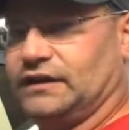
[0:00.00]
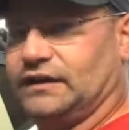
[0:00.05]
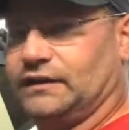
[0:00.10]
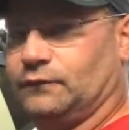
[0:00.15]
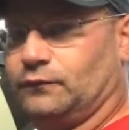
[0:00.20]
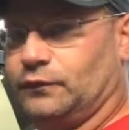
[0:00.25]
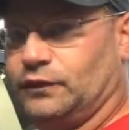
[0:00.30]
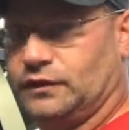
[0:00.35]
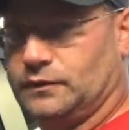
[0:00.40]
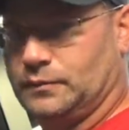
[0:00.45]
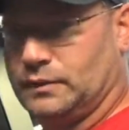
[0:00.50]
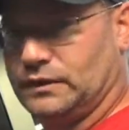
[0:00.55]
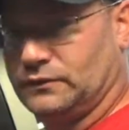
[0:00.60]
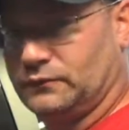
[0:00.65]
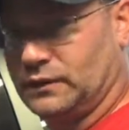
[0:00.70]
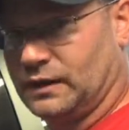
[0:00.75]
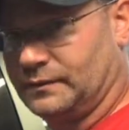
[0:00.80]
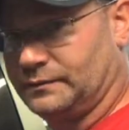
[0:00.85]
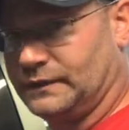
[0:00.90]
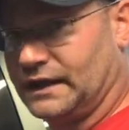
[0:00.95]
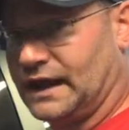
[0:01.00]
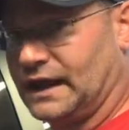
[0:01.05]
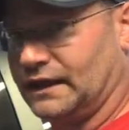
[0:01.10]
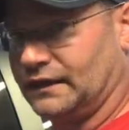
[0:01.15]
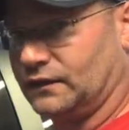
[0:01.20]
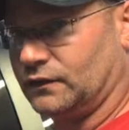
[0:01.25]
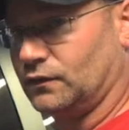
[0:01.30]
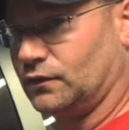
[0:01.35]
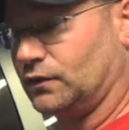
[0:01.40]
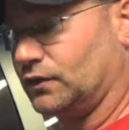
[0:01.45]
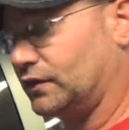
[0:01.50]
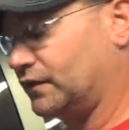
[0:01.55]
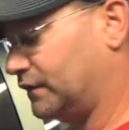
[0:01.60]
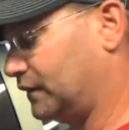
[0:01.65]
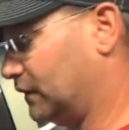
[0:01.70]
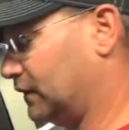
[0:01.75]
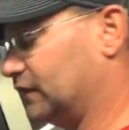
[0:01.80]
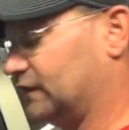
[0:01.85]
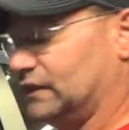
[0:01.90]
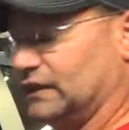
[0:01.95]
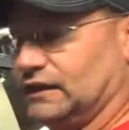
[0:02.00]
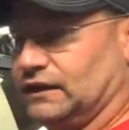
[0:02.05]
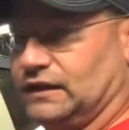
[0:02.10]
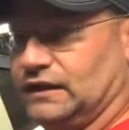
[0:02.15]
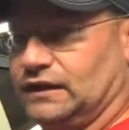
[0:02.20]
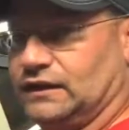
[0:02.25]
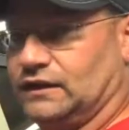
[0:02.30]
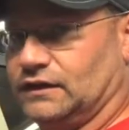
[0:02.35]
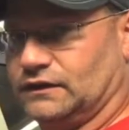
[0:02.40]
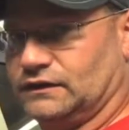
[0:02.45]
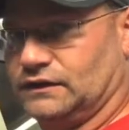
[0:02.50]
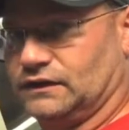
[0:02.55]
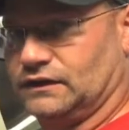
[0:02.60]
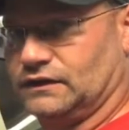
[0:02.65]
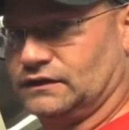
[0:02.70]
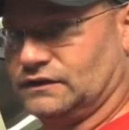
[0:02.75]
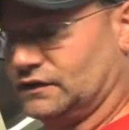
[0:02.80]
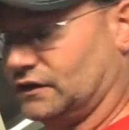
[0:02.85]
to be rubbed down in order for it to adhere to the